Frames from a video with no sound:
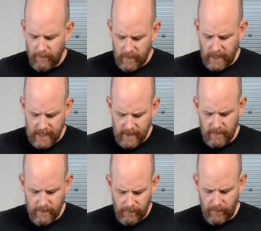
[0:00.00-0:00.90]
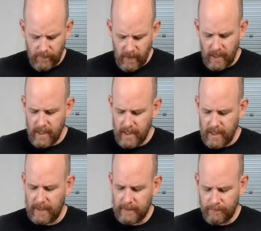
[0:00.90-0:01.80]
And
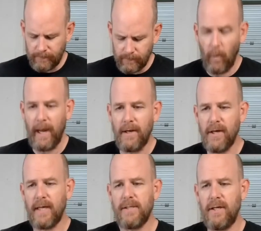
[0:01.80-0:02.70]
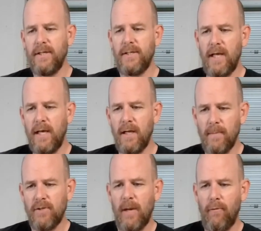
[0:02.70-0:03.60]
the way it does it is the heat
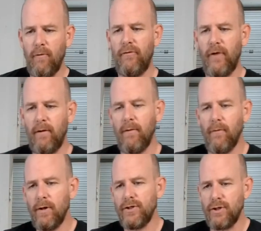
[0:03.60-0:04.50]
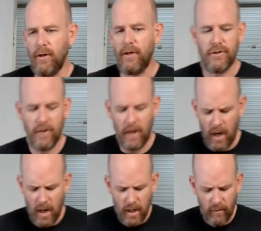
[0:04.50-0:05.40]
comes up through the center of the roaster, and it just
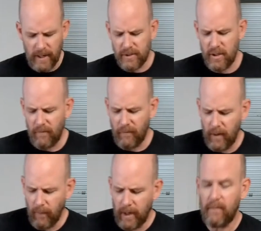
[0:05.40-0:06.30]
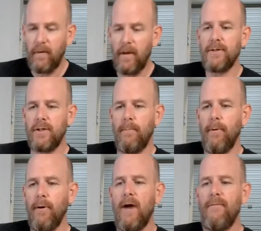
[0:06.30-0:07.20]
creates enough heat right at the exit to
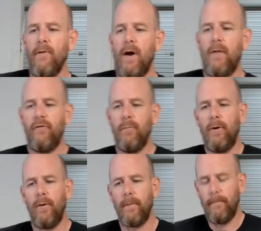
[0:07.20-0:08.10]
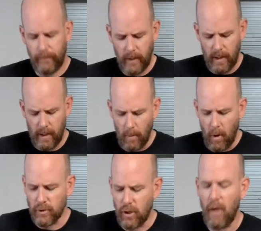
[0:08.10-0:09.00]
burn off a lot of the smoke.
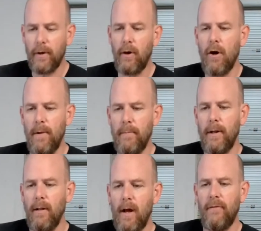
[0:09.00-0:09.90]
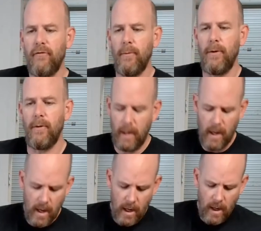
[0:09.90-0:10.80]
Almost all the carbon, but a lot of the smoke.
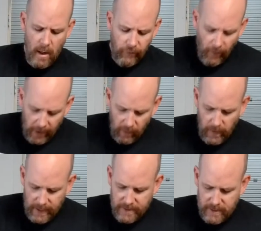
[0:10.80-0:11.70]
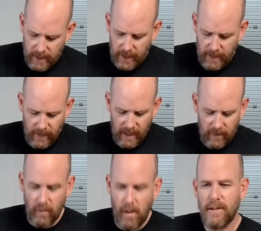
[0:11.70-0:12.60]
So anyways,
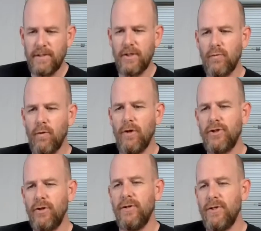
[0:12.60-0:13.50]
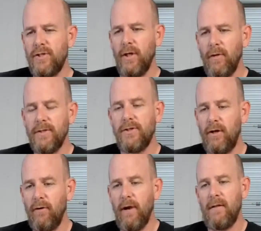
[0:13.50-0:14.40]
as long as this roaster is still
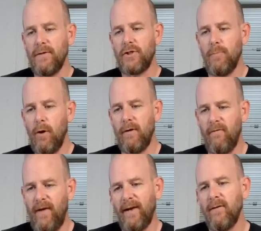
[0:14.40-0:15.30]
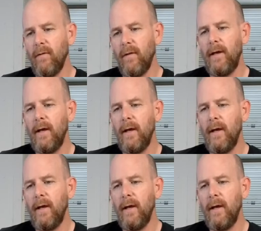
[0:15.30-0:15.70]
incinerating the smoke effectively,